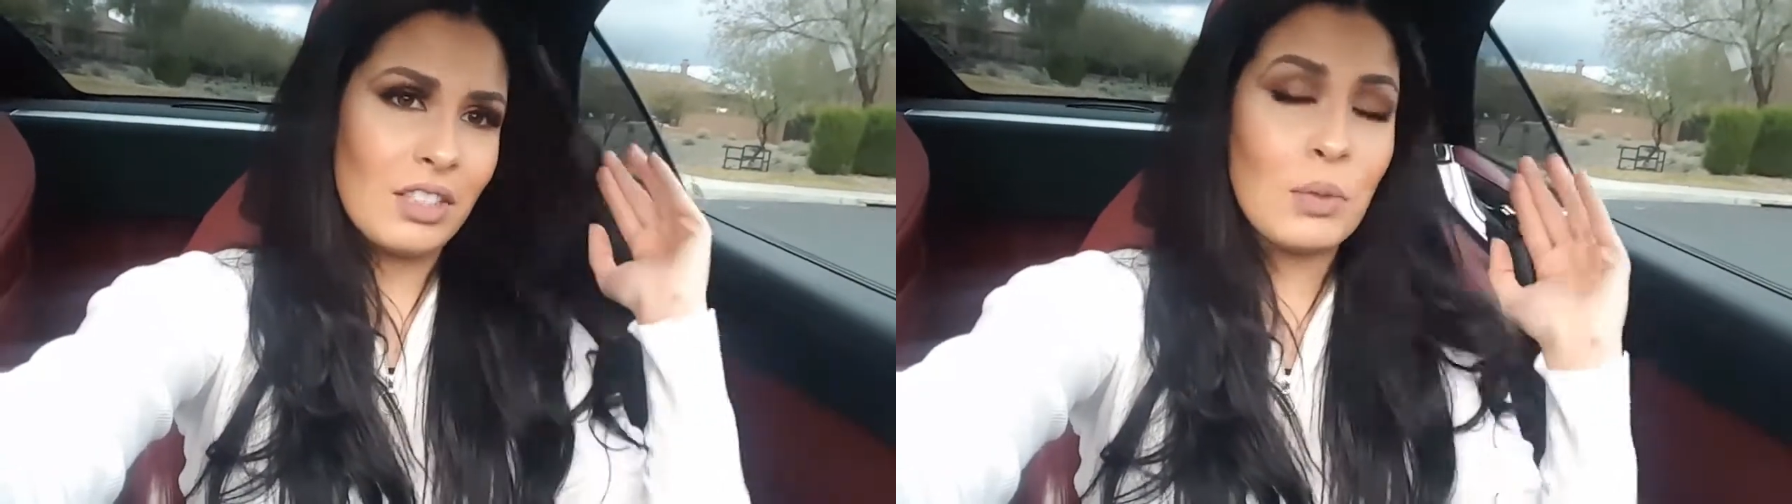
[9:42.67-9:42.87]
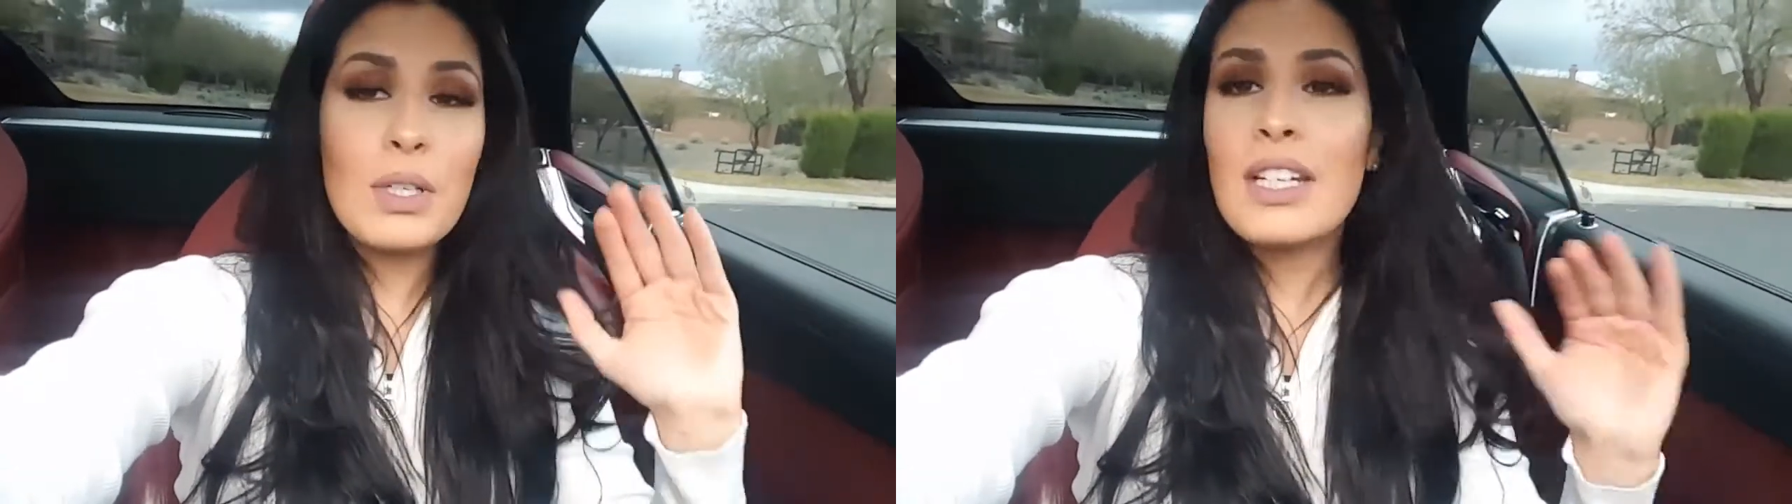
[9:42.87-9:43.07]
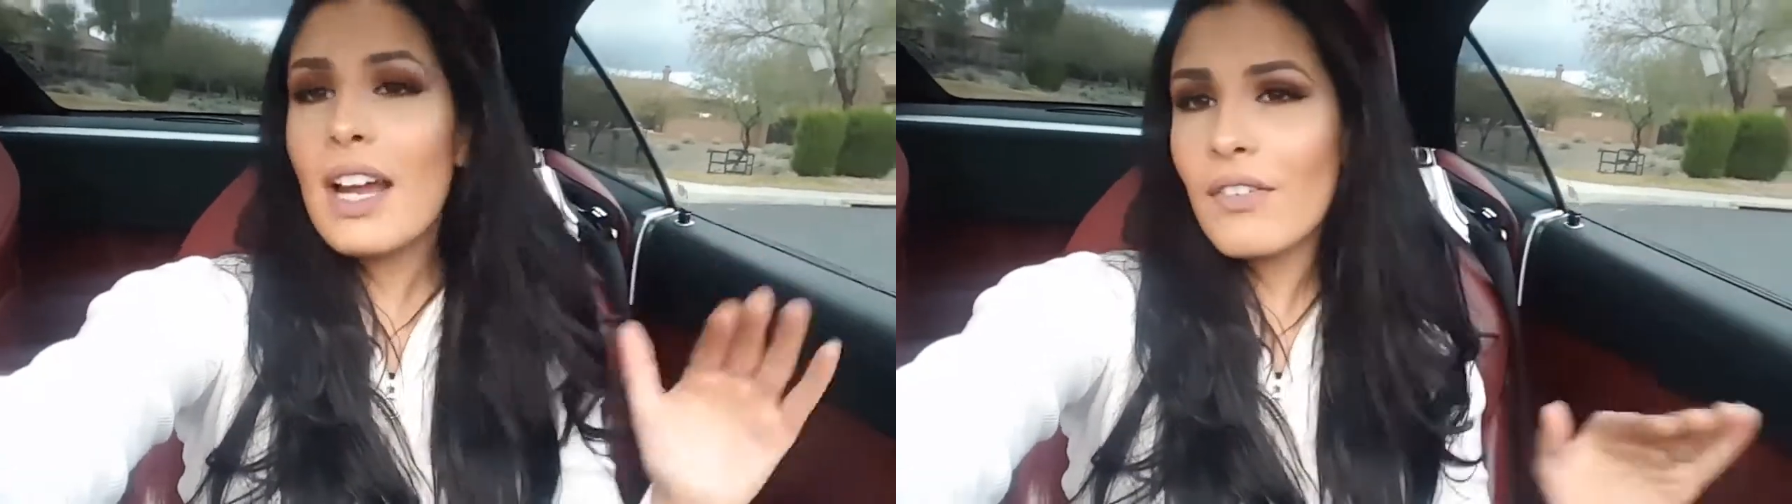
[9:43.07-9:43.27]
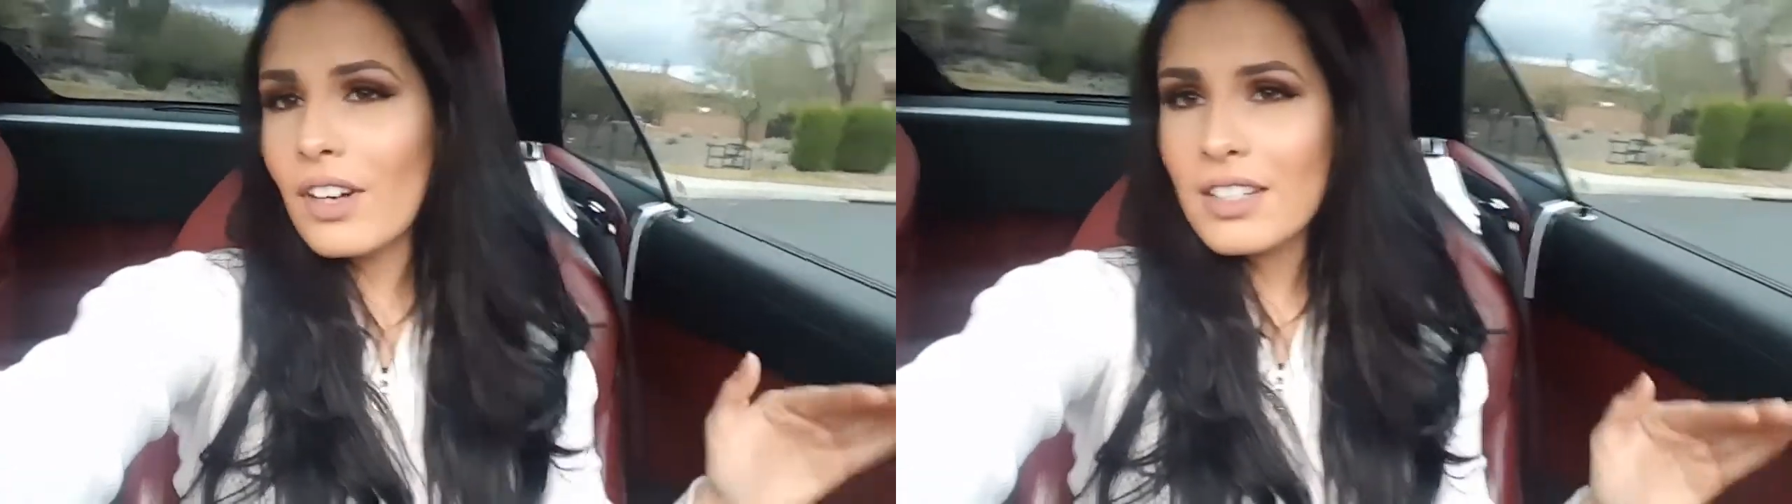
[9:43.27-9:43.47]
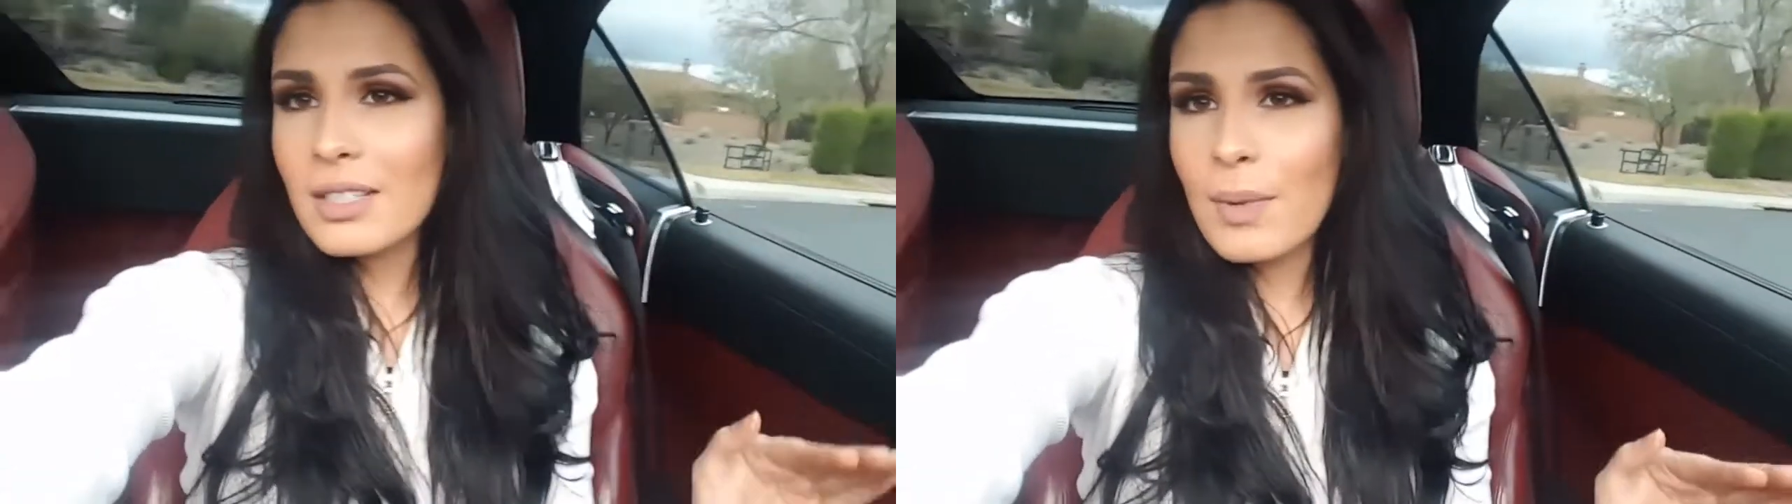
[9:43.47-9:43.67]
you would never
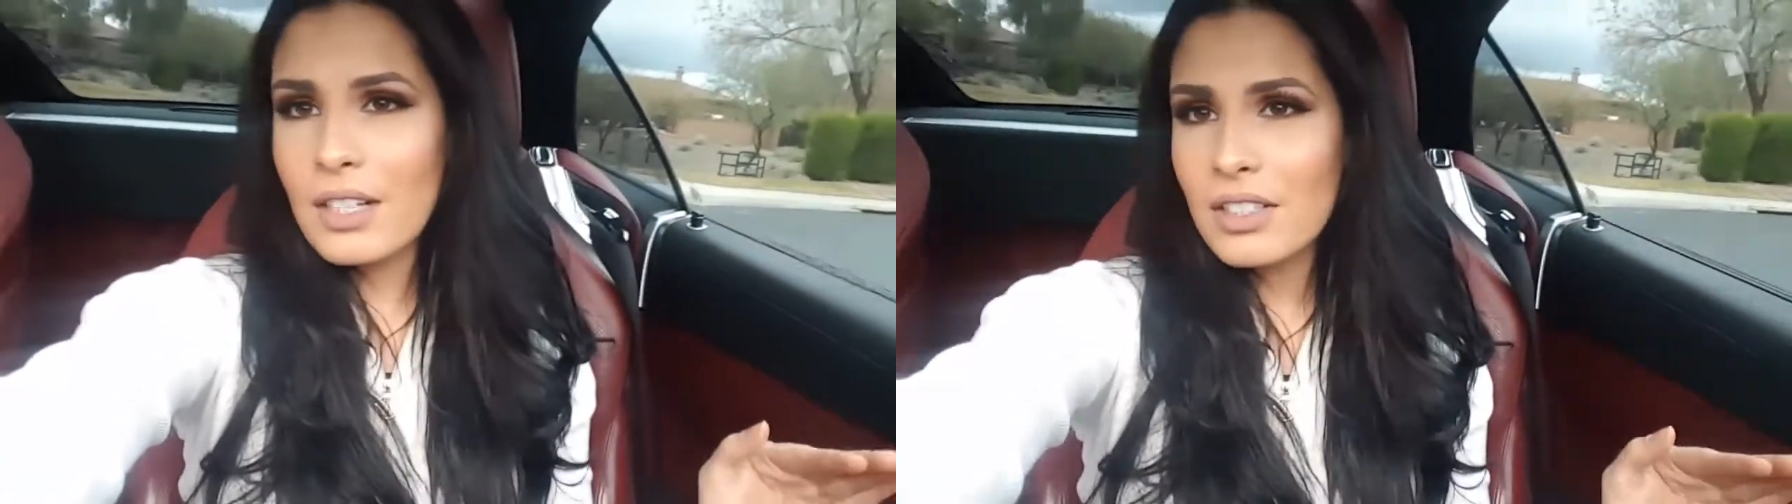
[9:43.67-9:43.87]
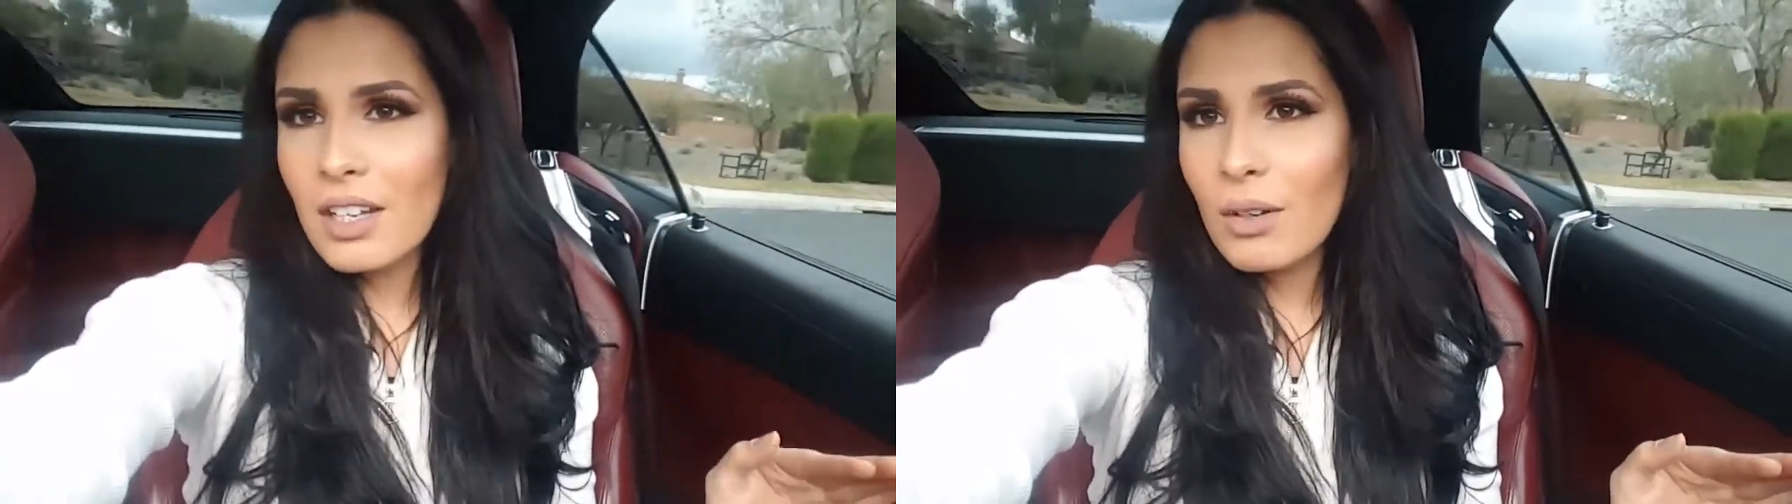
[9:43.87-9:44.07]
expect